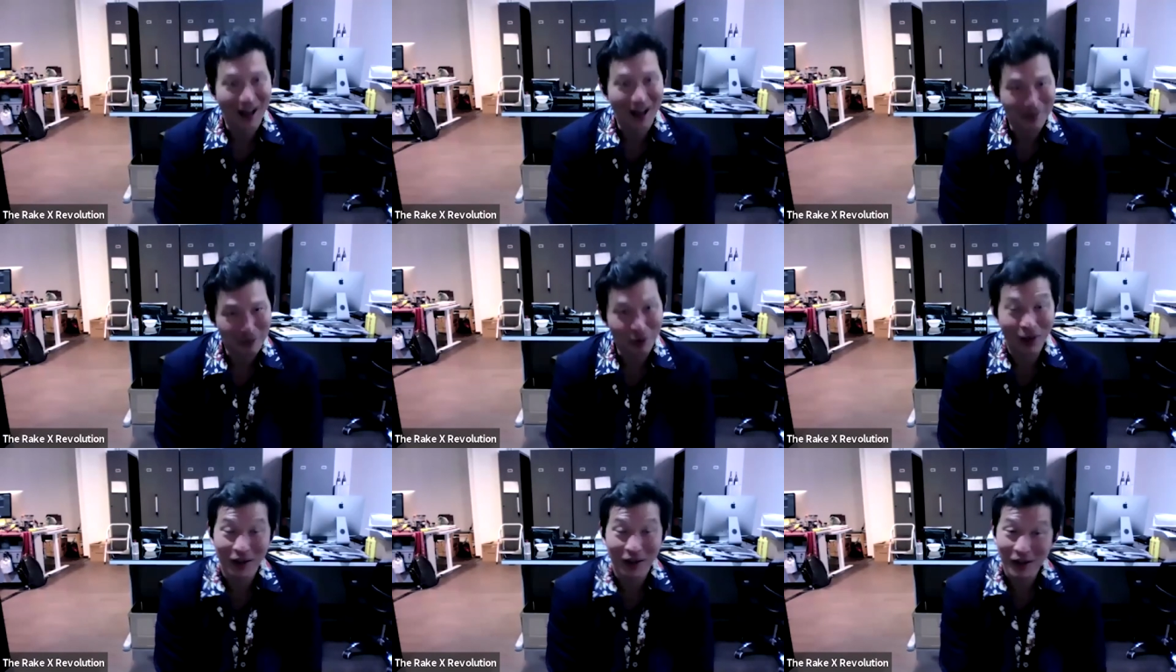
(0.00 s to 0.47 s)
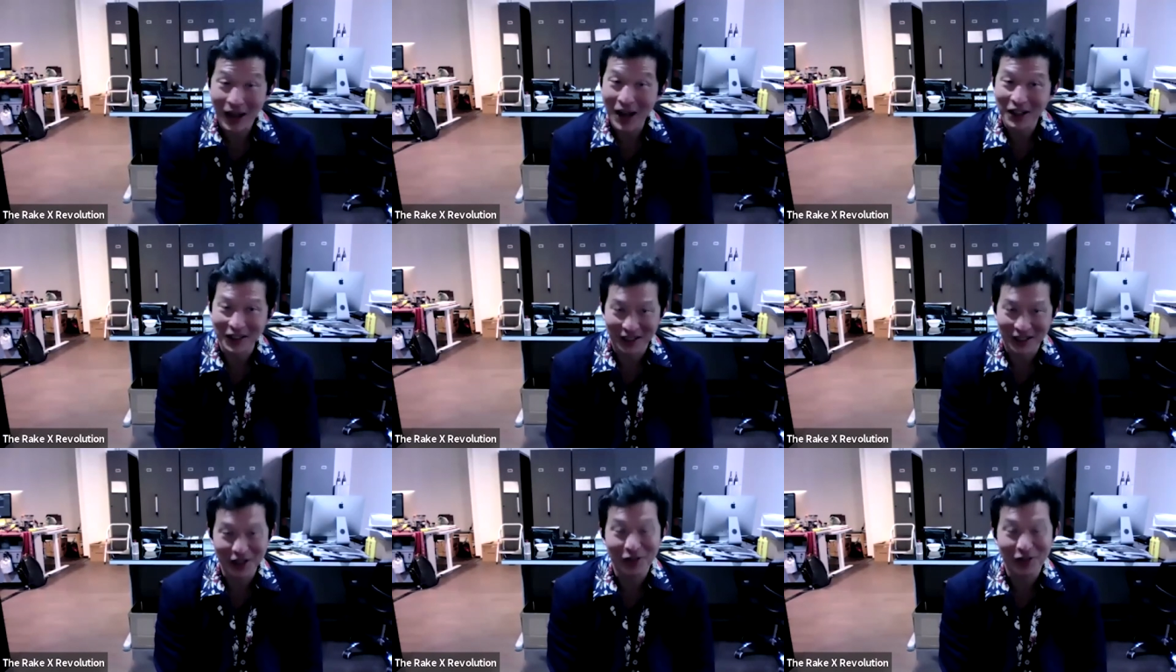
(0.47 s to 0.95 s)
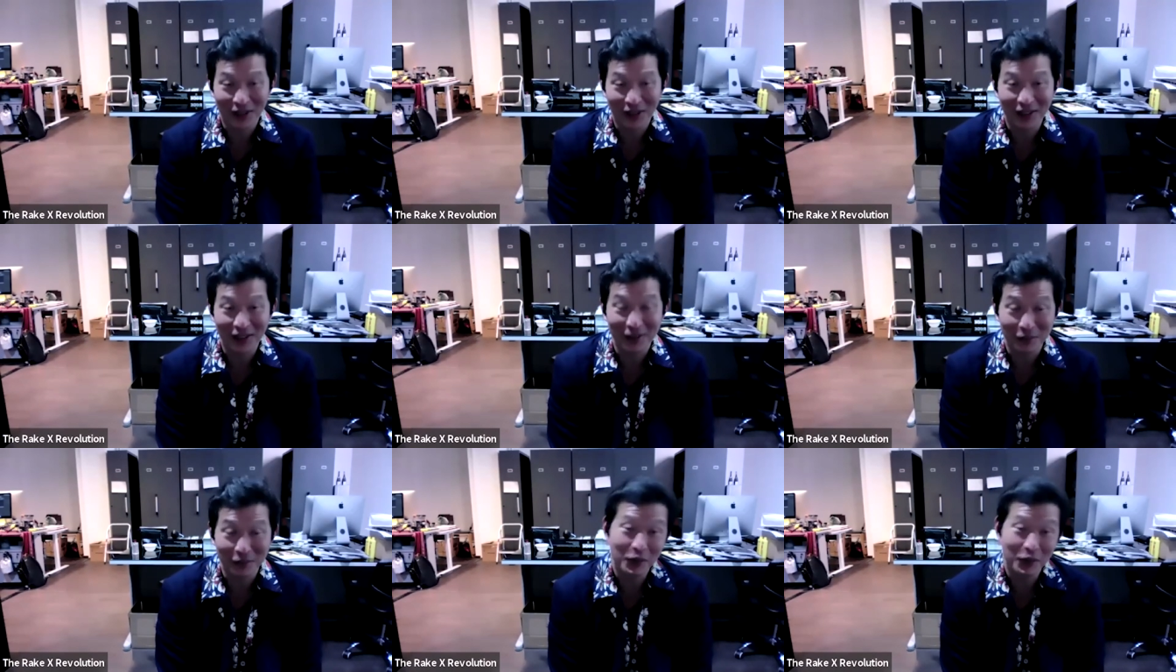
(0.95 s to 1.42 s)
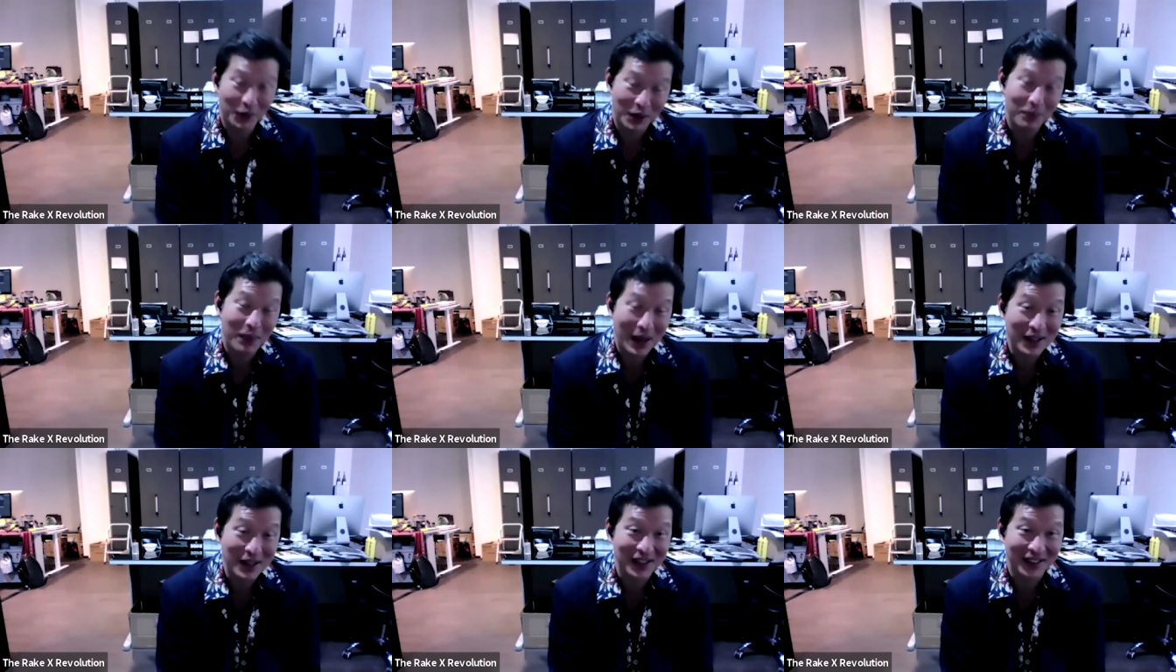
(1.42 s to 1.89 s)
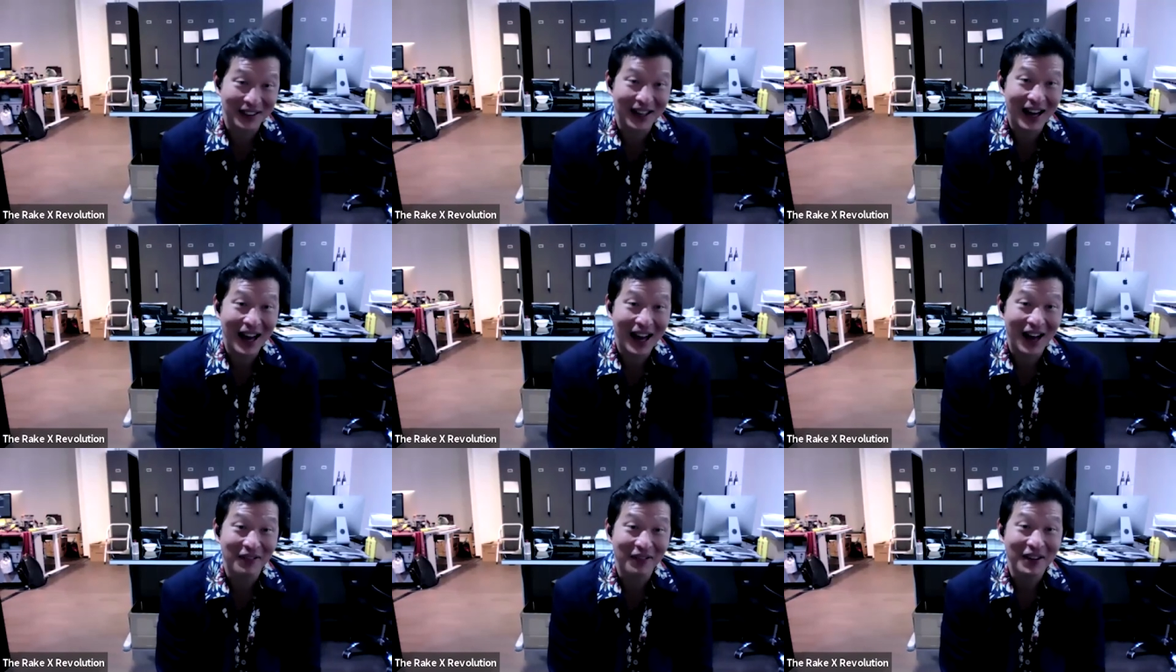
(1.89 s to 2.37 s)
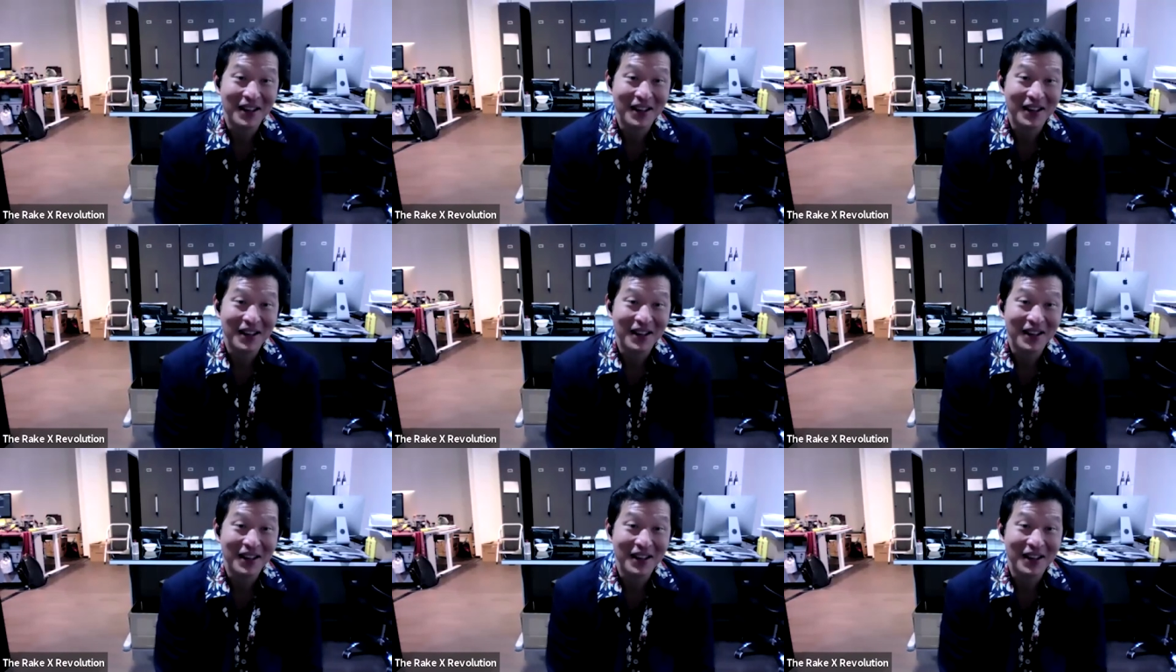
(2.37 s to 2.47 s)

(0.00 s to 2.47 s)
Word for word: I, well, actually, it's funny. that We basically have